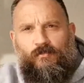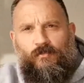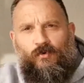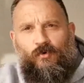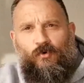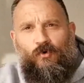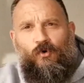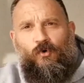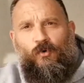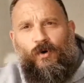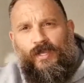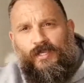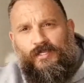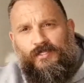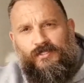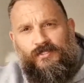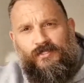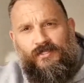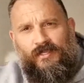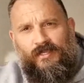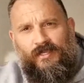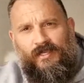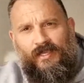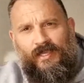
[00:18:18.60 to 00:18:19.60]
always
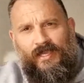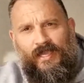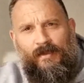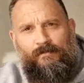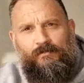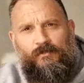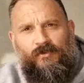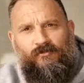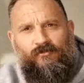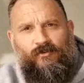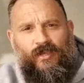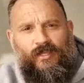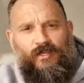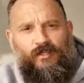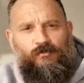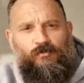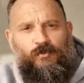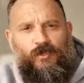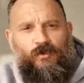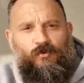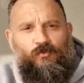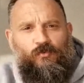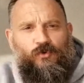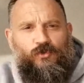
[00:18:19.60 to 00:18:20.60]
captivated
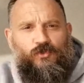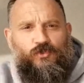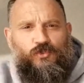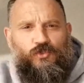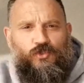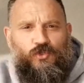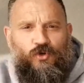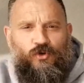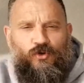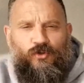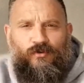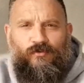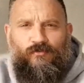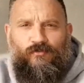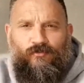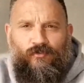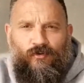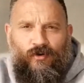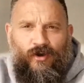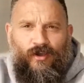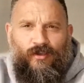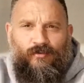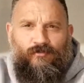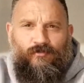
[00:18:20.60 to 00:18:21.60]
me was John
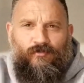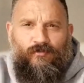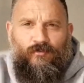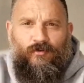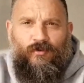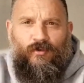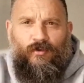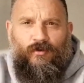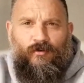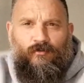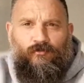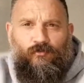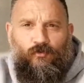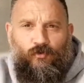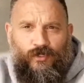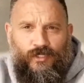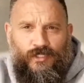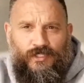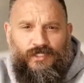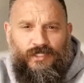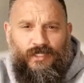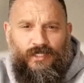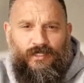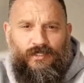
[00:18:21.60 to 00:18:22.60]

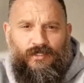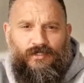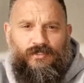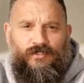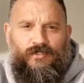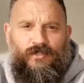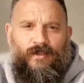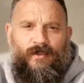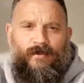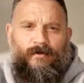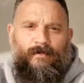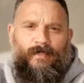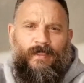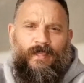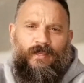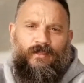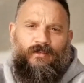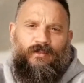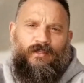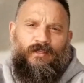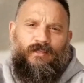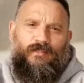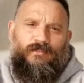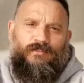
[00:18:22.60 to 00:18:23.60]
5:46,
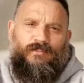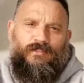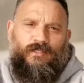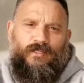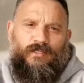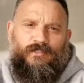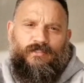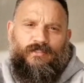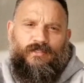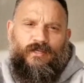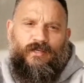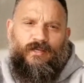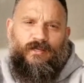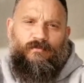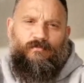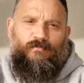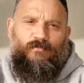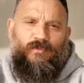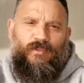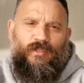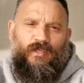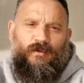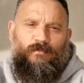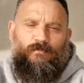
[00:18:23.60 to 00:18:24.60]
and it says
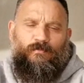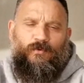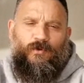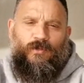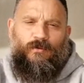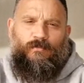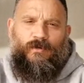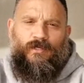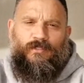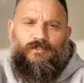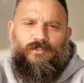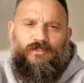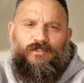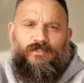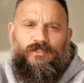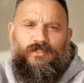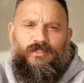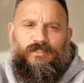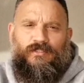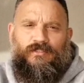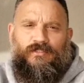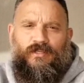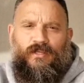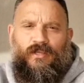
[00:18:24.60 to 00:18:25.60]
there pretty much, it
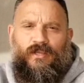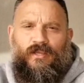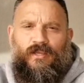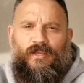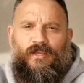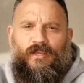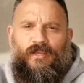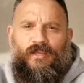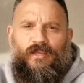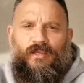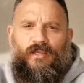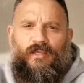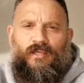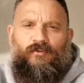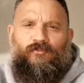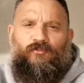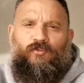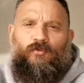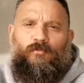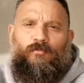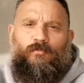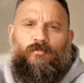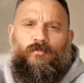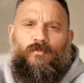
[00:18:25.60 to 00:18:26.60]
says, if
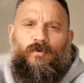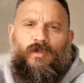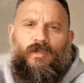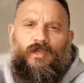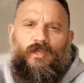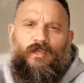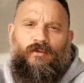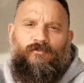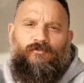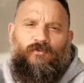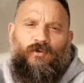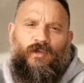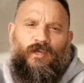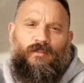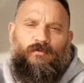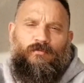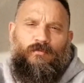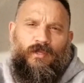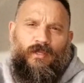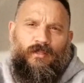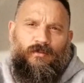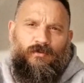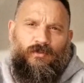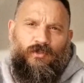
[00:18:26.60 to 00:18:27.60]
you had,
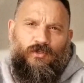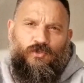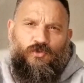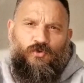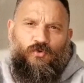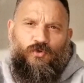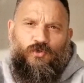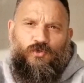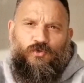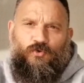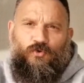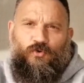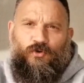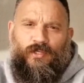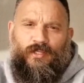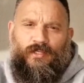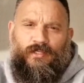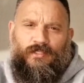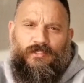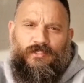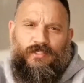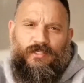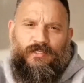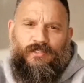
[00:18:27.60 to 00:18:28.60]
and Yeshua's talking,
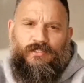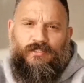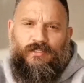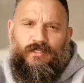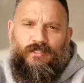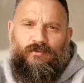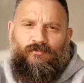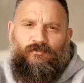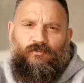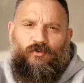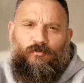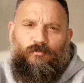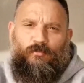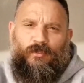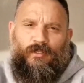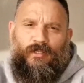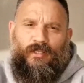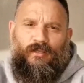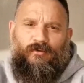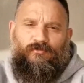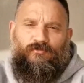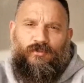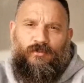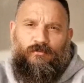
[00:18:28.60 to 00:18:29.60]
he says, if you
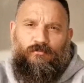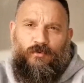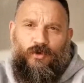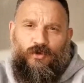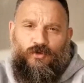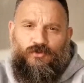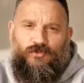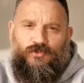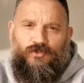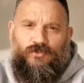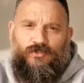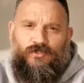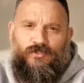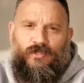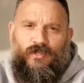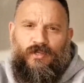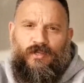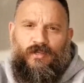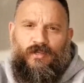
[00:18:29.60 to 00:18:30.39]
believed in Moses,